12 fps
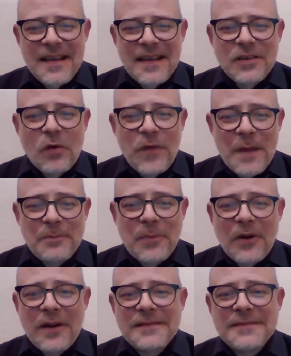
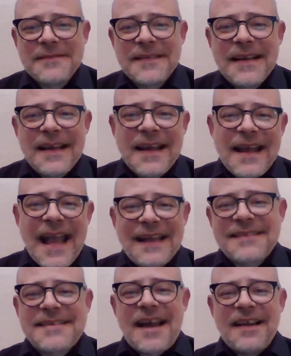November,
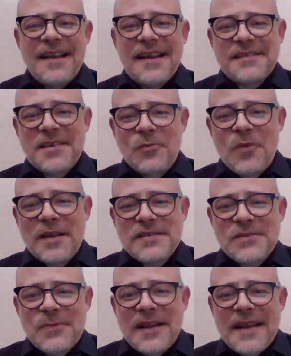at Taliesin
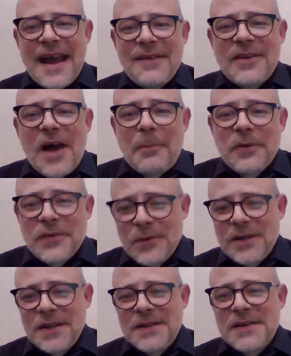West, we have an
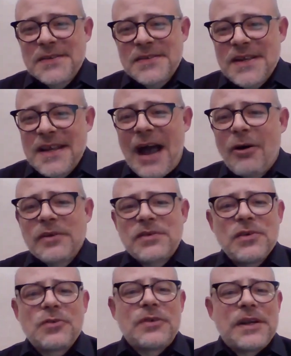opportunity to see our
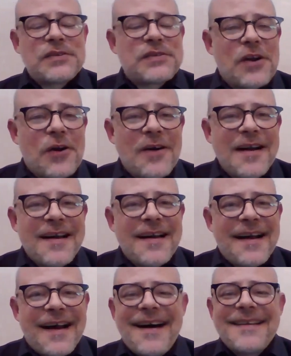touring show,
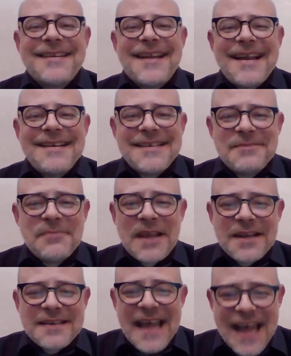A
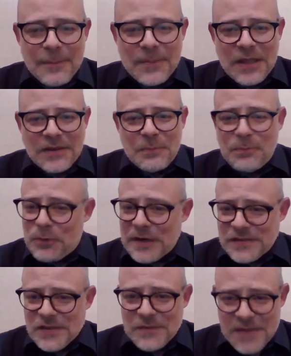90-Minute Hamlet,
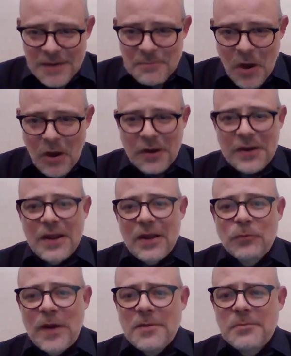Prince of Denmark,
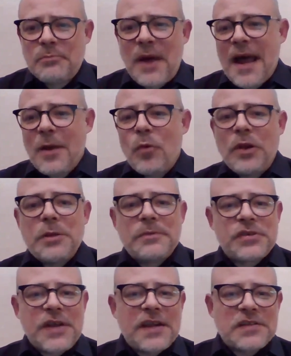written by William
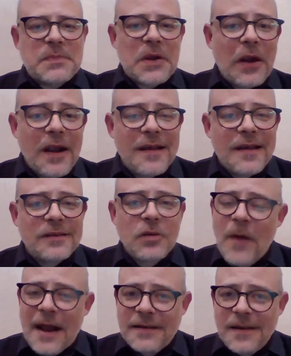Shakespeare,
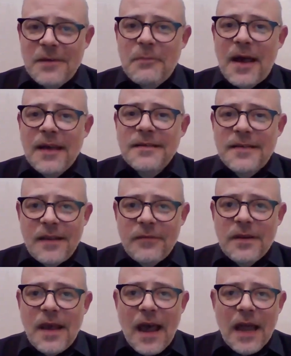directed by
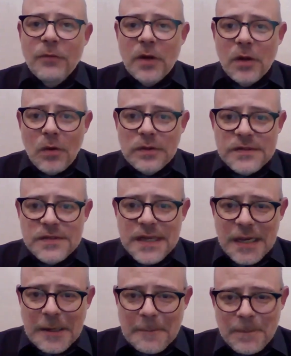David Ira Goldstein.